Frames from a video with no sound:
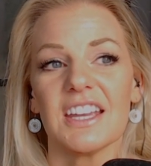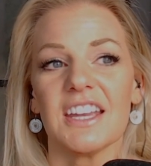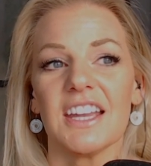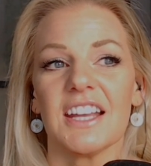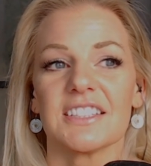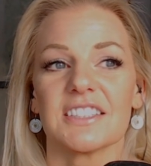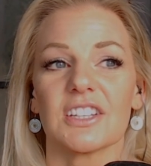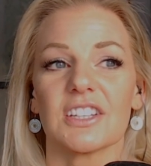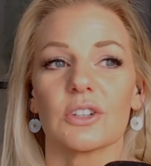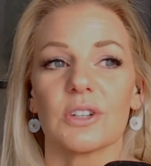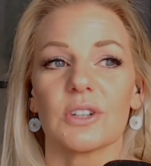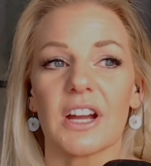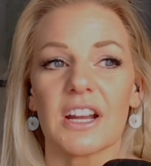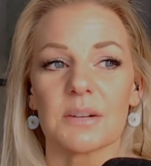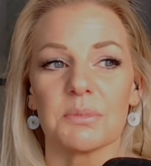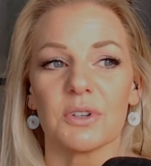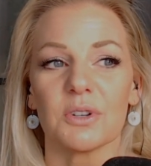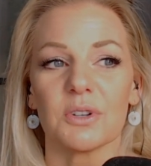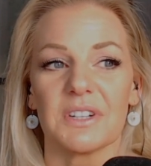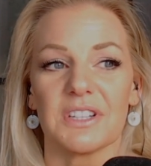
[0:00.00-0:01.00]
It's
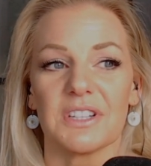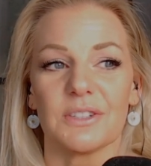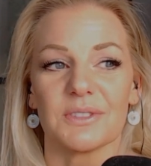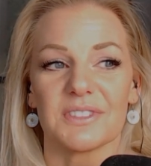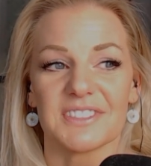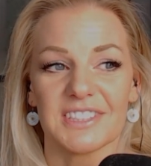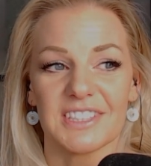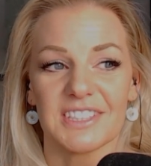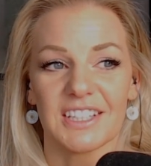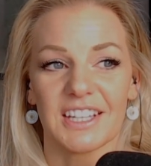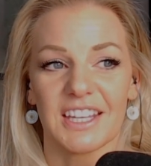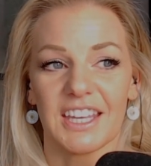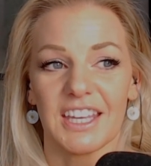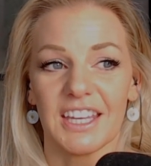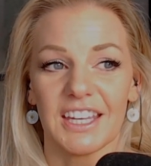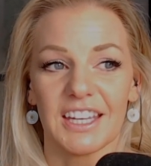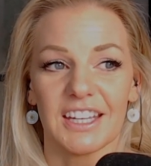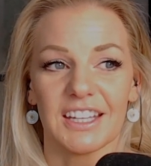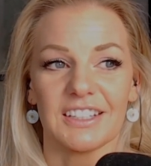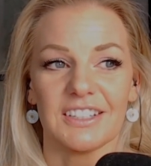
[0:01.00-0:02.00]
incredible when you see a
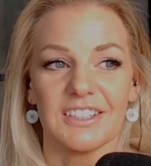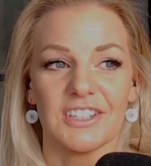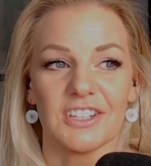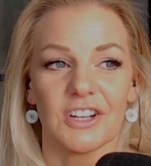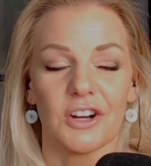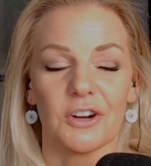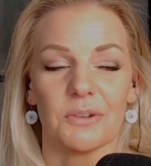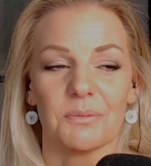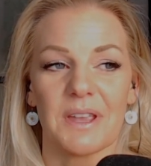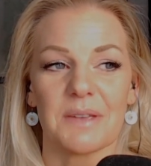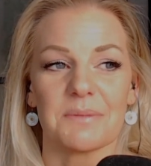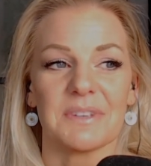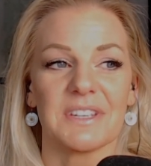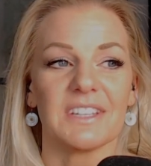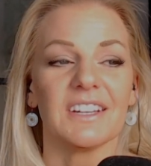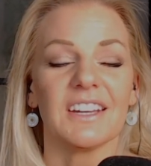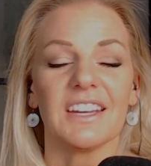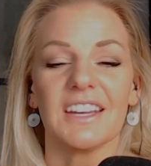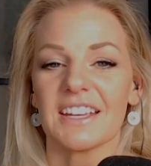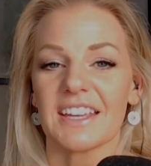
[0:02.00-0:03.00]
kid,
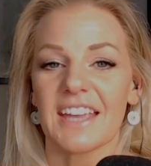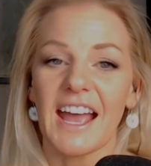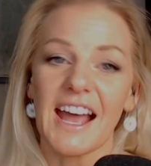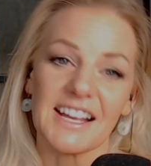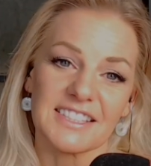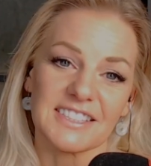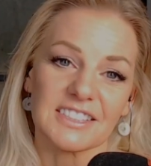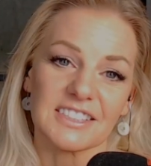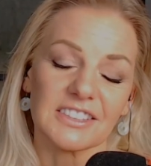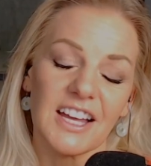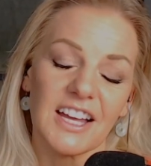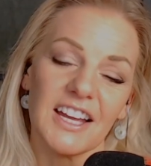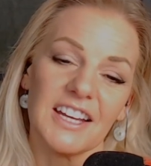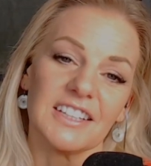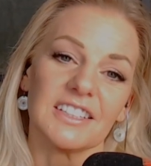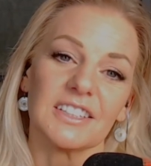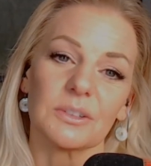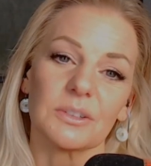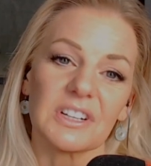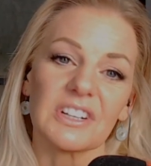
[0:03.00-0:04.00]
maybe cast a
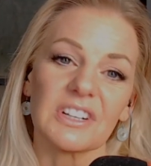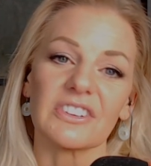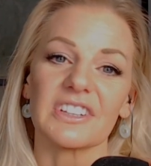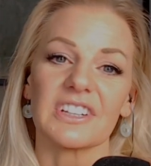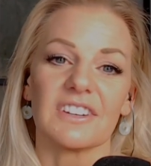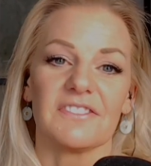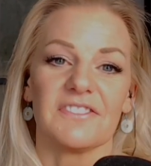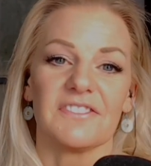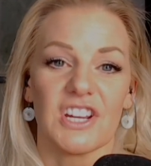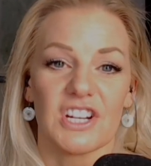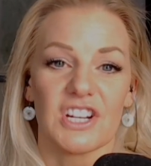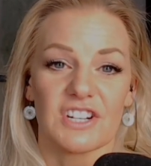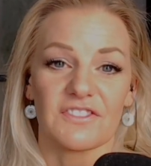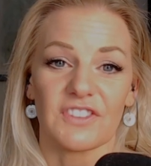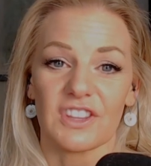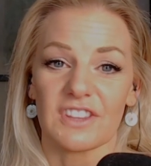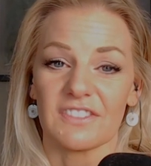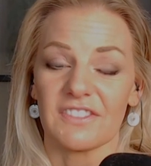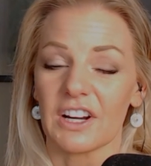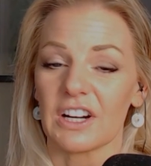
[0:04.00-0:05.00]
line and reel in a fish
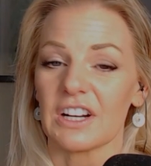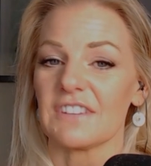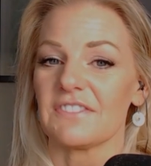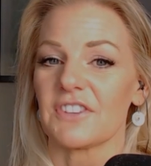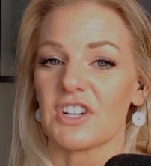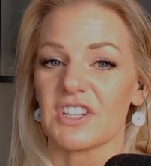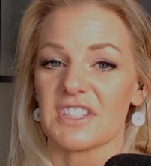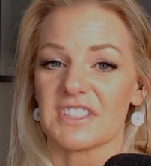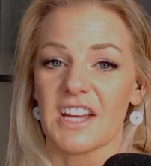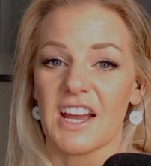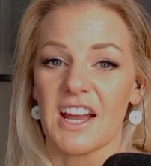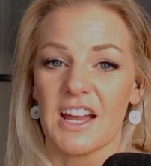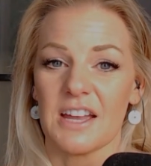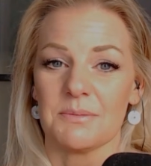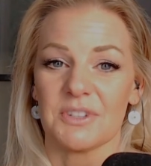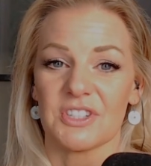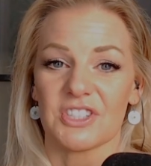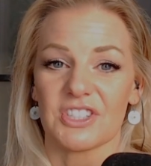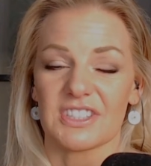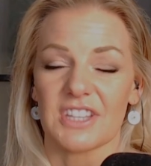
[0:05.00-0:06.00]
for the very first
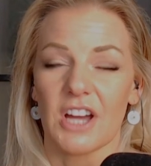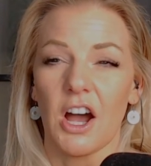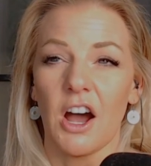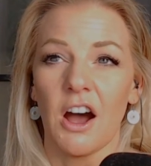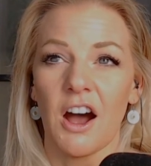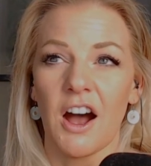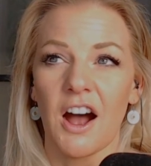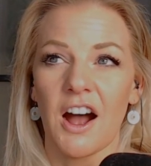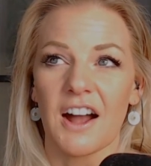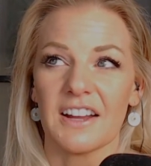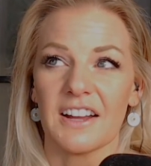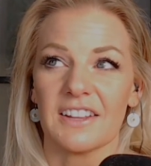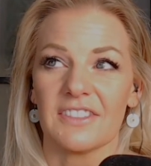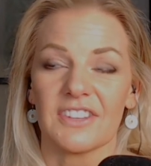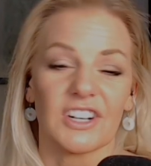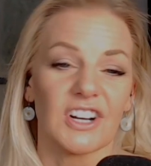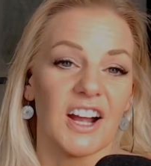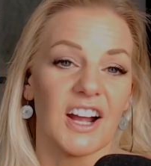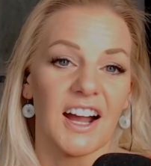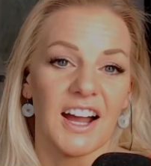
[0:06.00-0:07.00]
time, and just the awe in
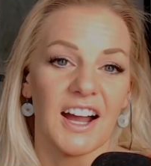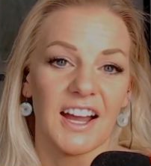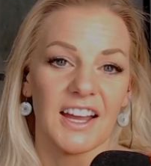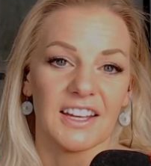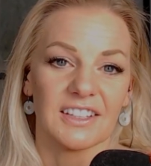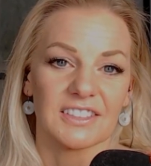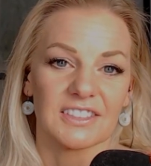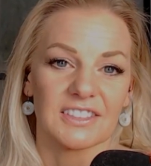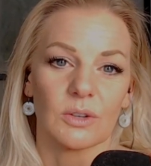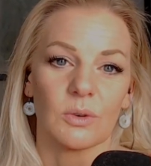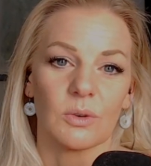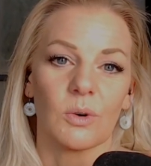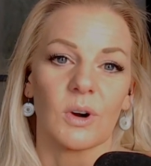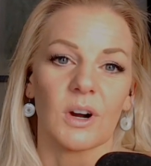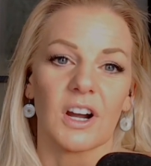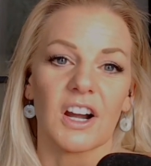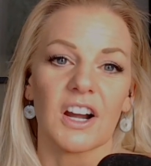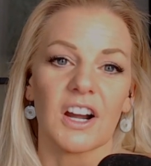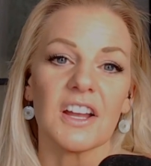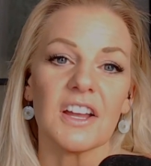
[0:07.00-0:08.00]
their eyes.
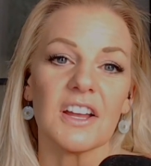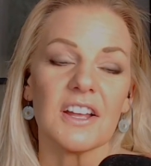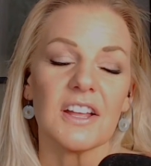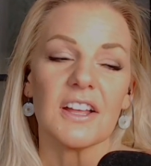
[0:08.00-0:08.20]
Or